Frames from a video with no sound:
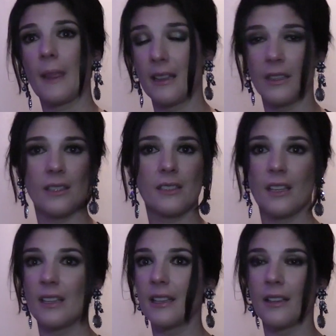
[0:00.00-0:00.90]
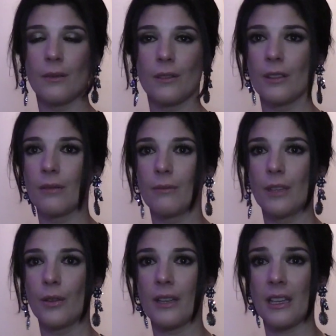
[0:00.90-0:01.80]
And there's certainly the
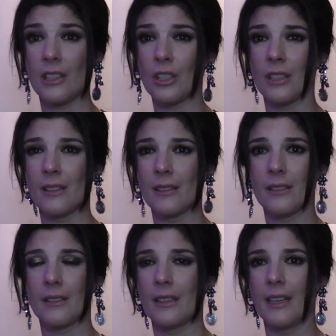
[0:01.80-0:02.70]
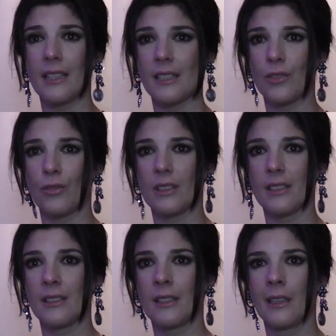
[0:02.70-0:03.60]
locations. The Lake District
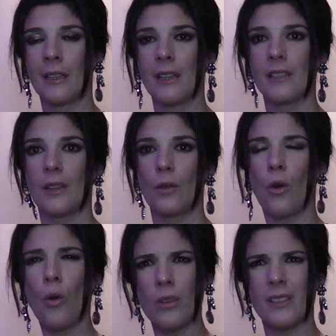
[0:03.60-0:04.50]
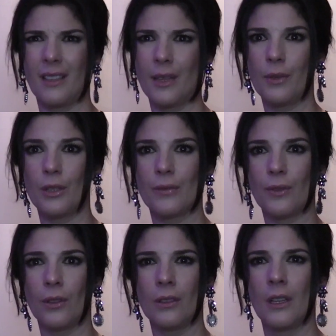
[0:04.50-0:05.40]
is so hauntingly
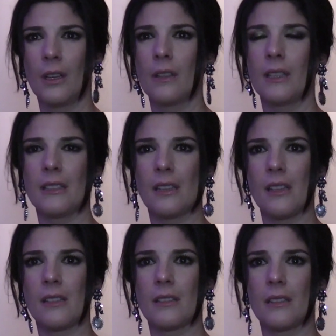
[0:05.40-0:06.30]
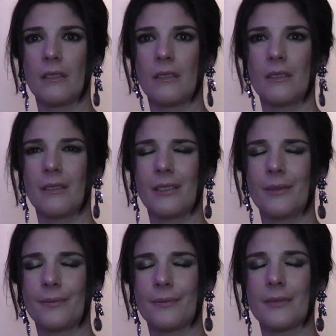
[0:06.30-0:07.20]
beautiful that it does
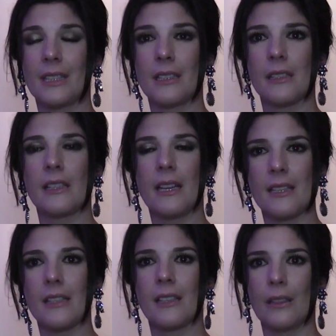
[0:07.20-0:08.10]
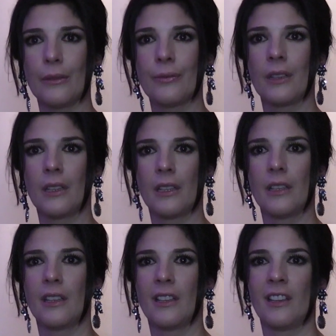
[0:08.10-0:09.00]
lend itself
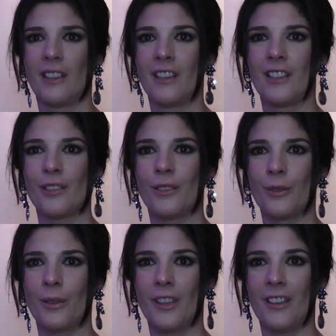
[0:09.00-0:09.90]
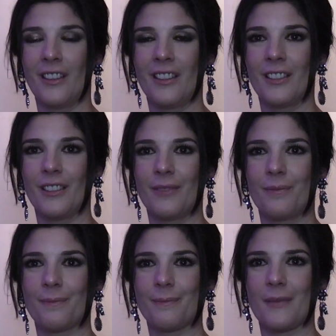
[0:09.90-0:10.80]
to a
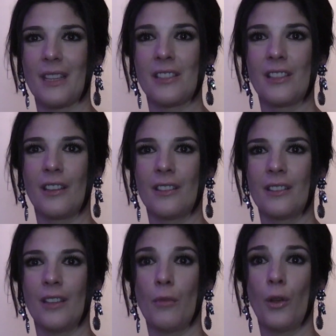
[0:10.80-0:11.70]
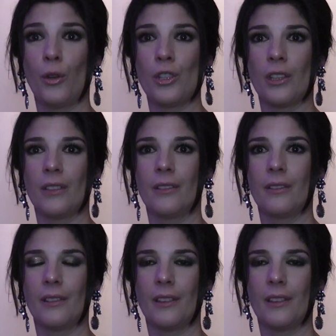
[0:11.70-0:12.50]
certain emotion.